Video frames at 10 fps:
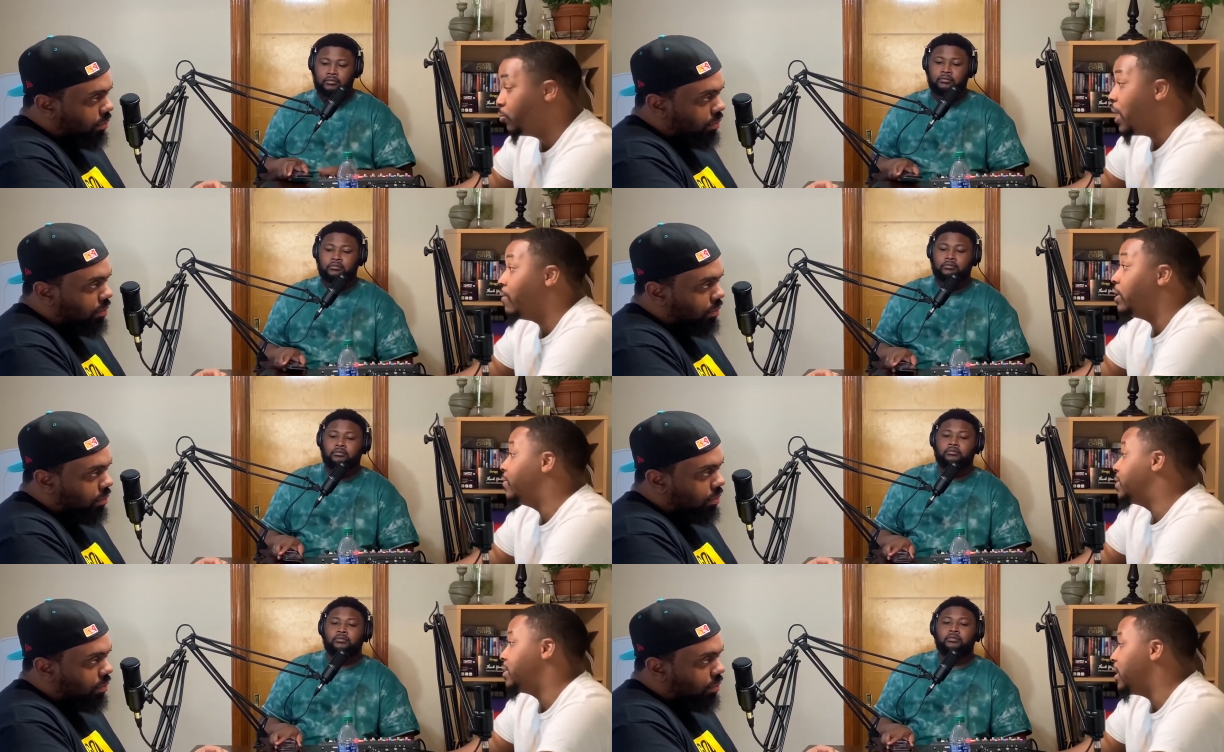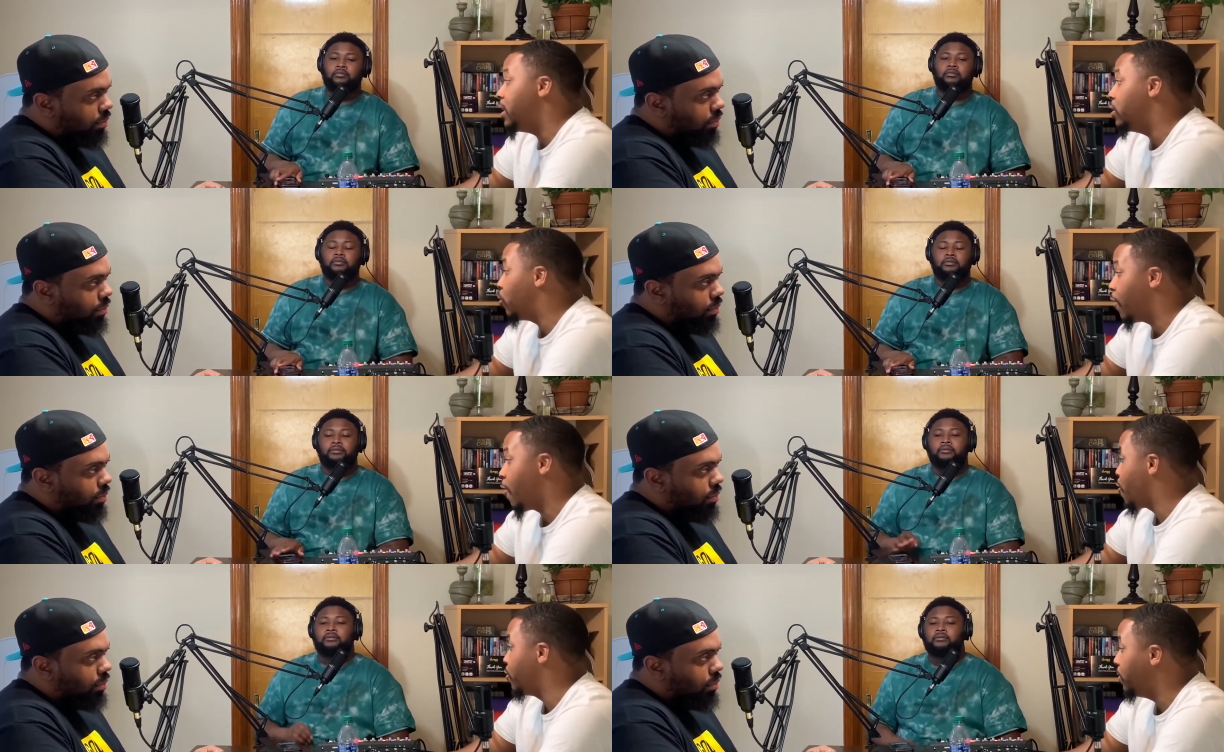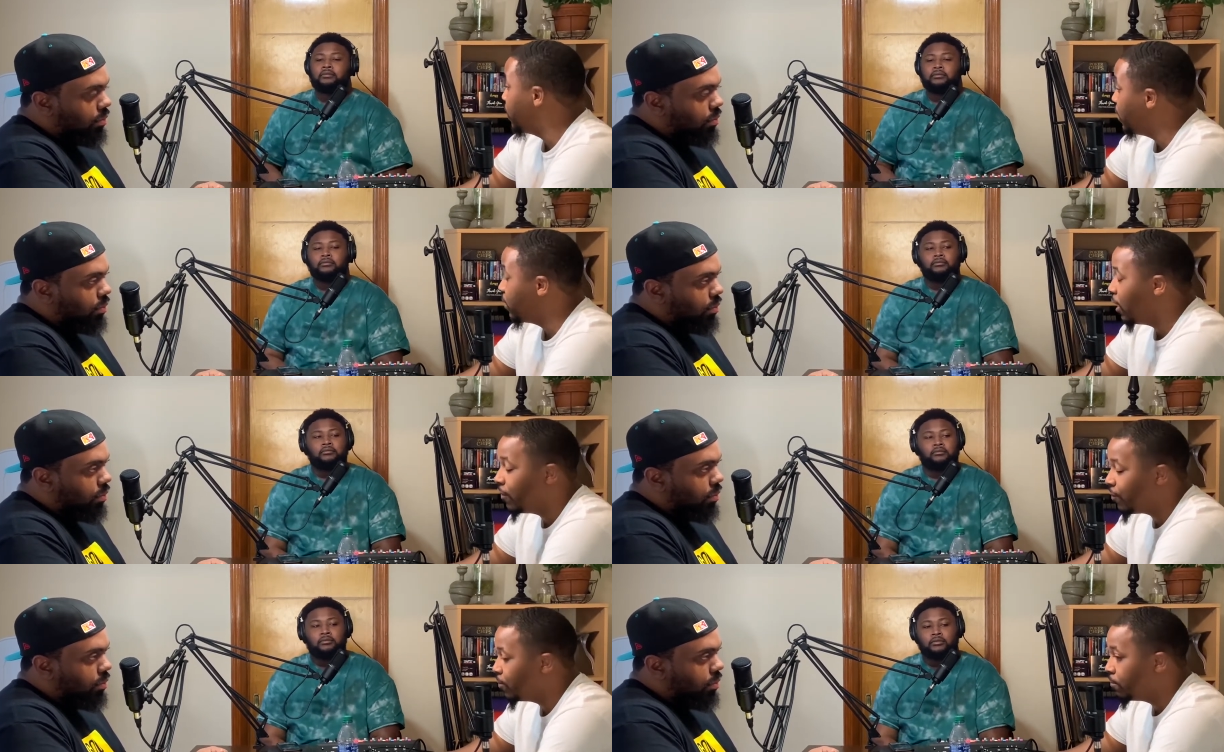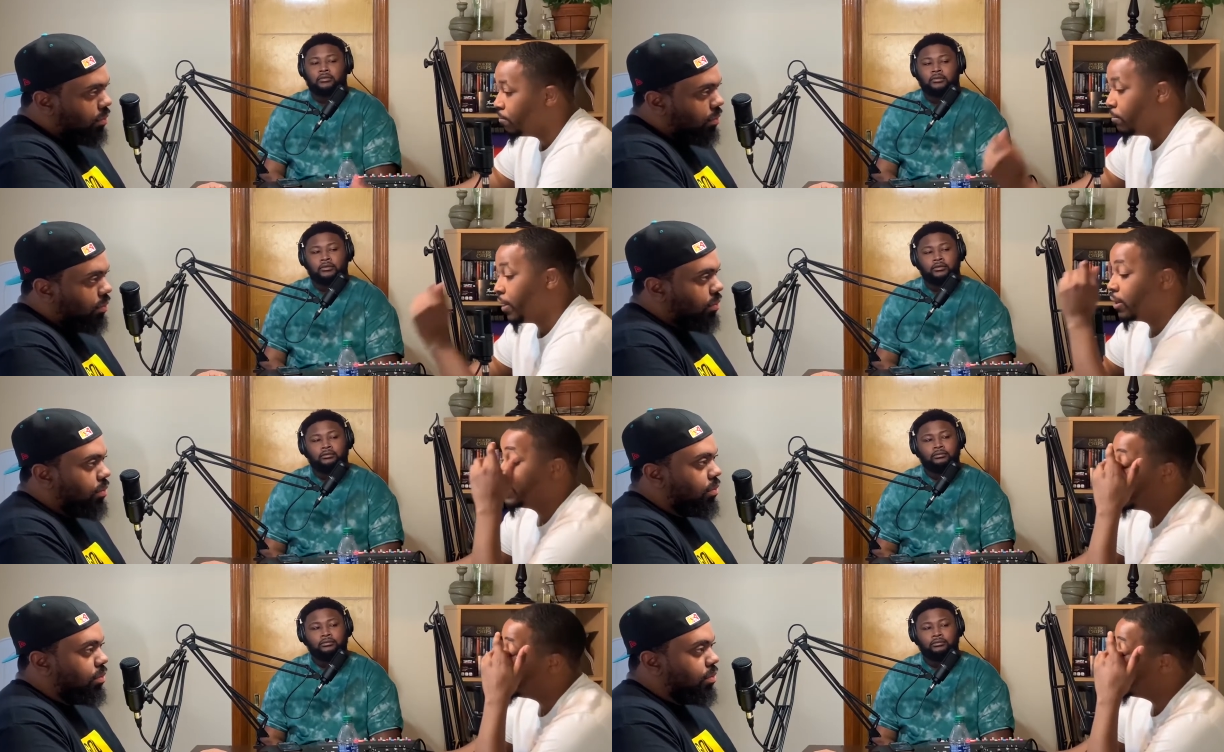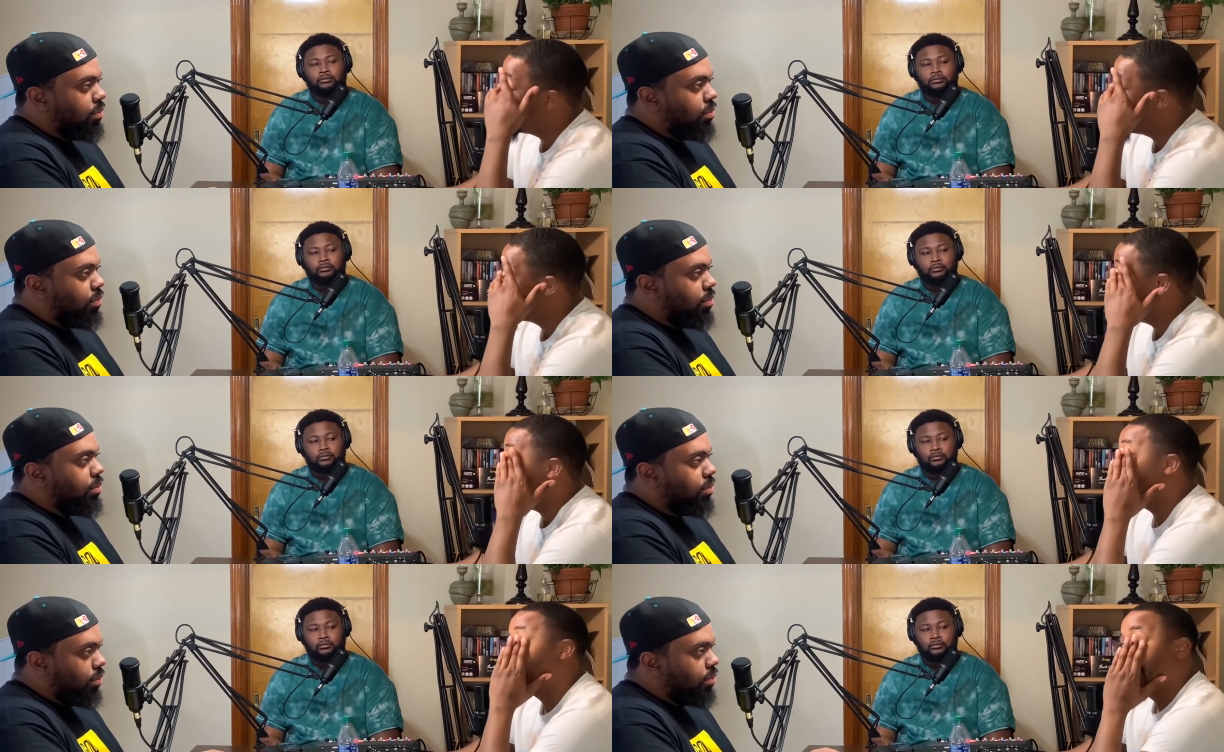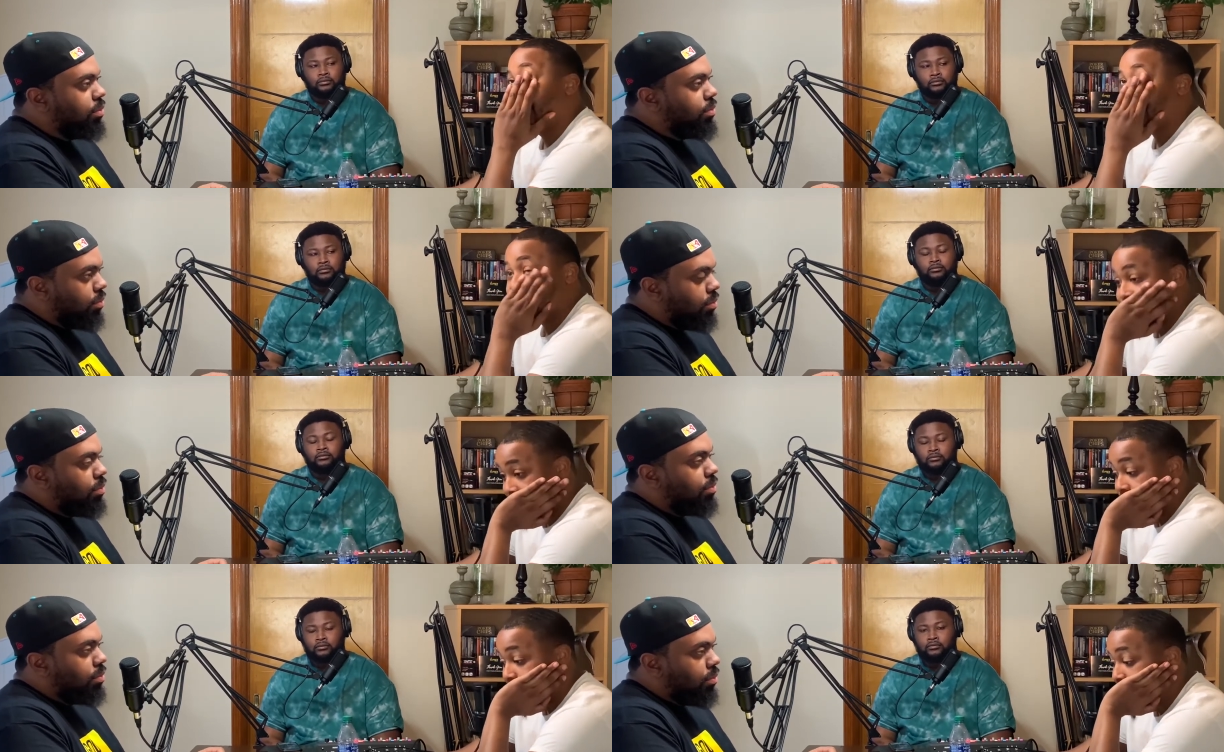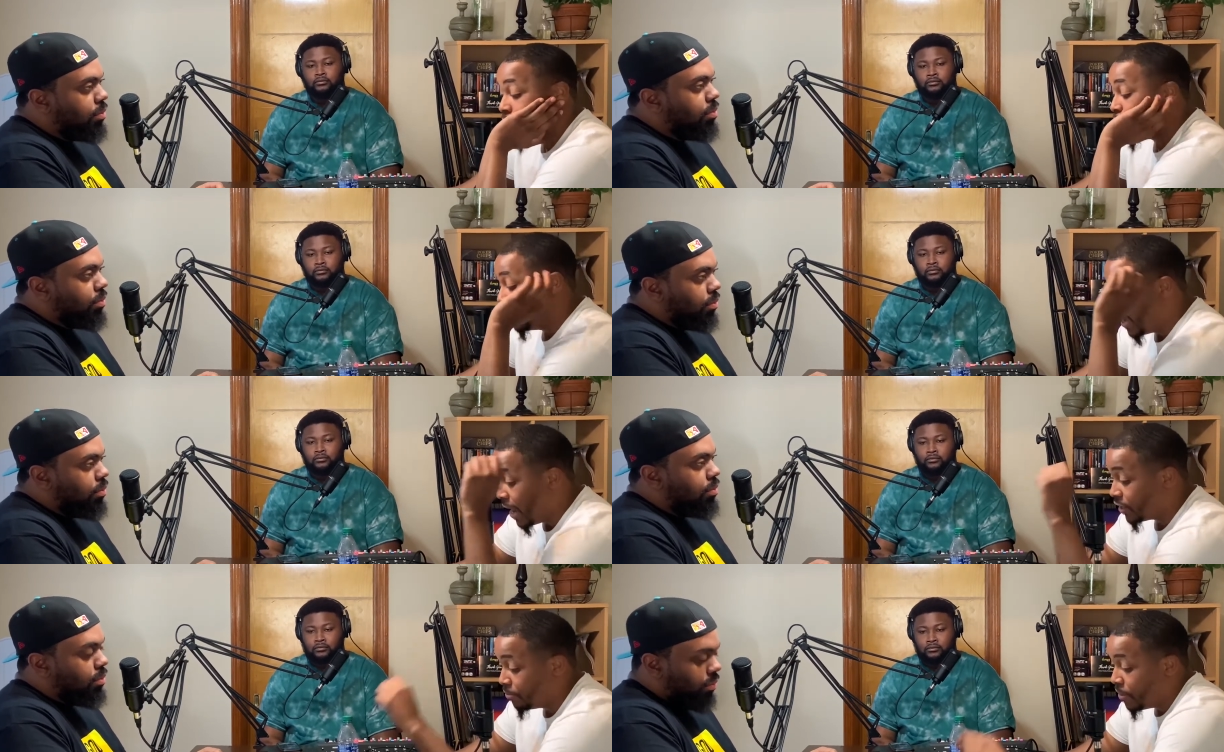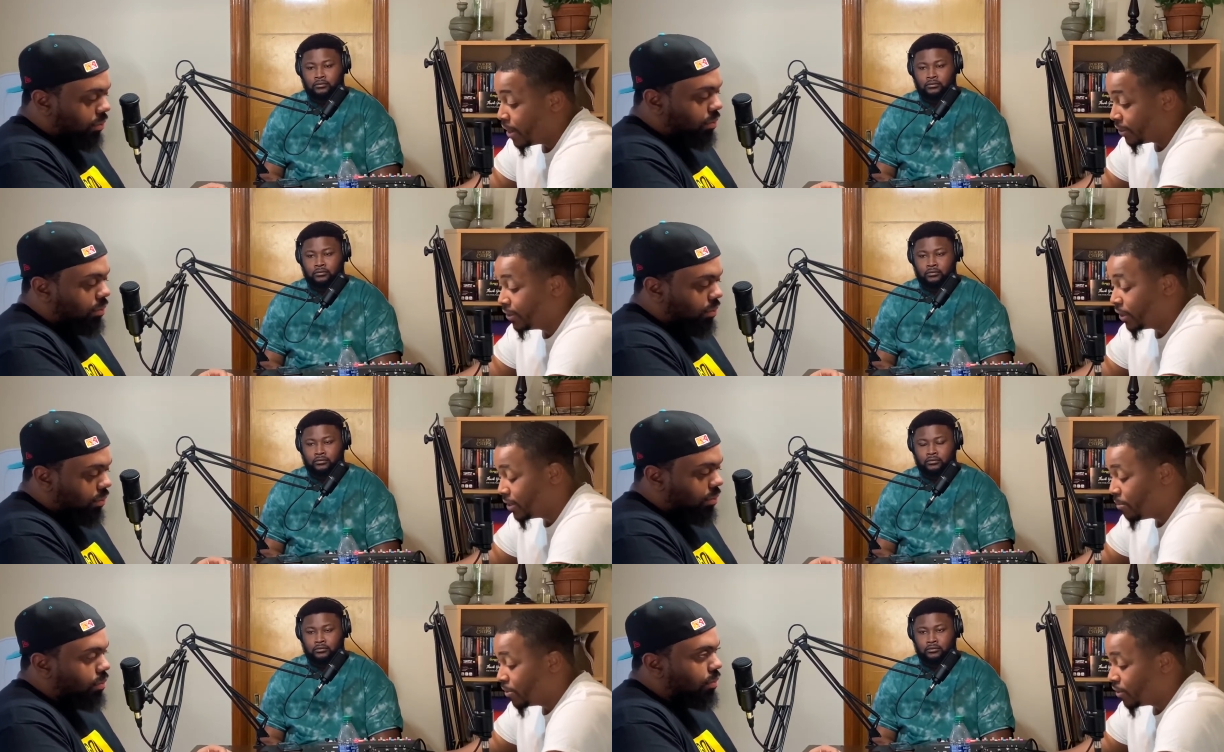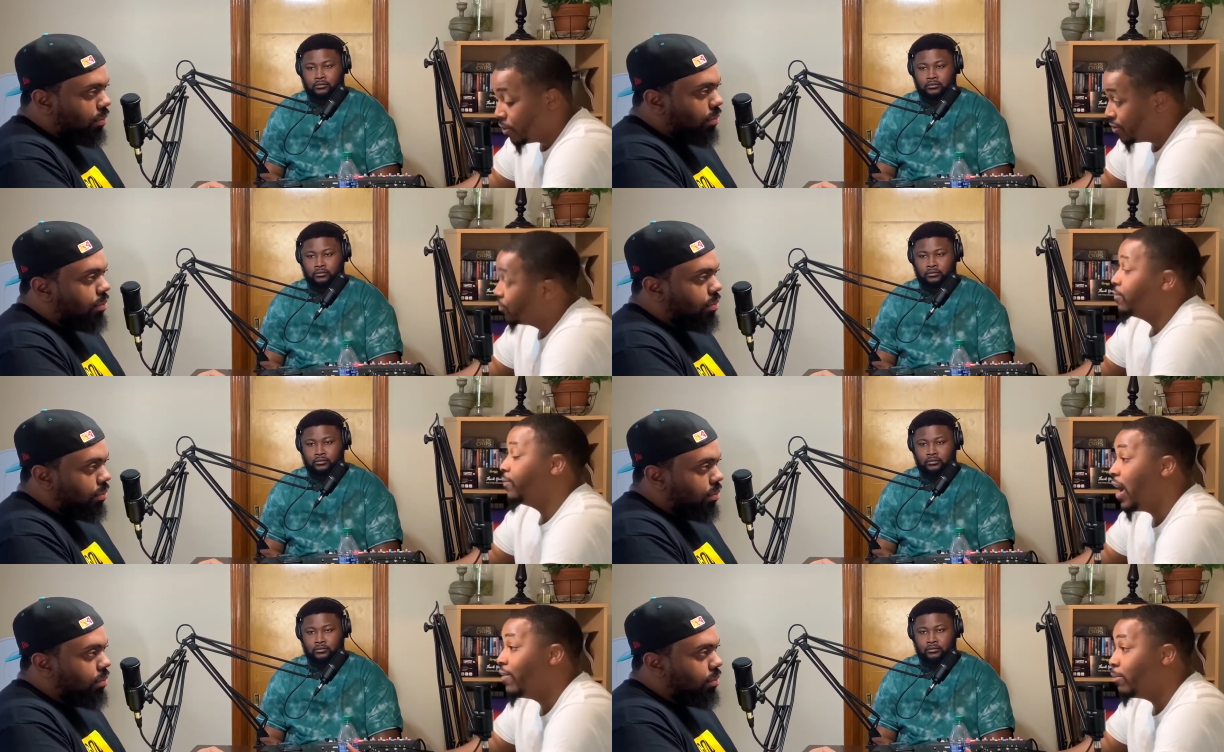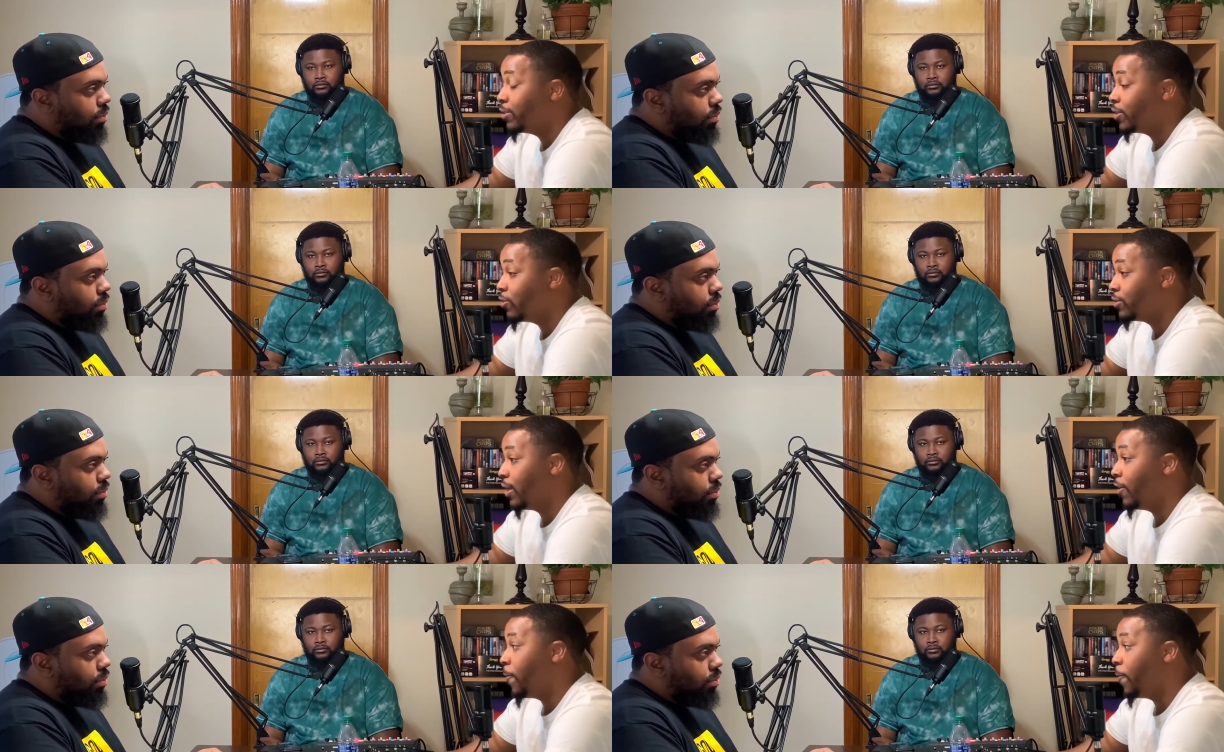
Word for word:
Speaker 1: We haven't even seen or heard of anything from Baron Zemo yet, so it's it's going to be a really action packed six episodes or five episodes now.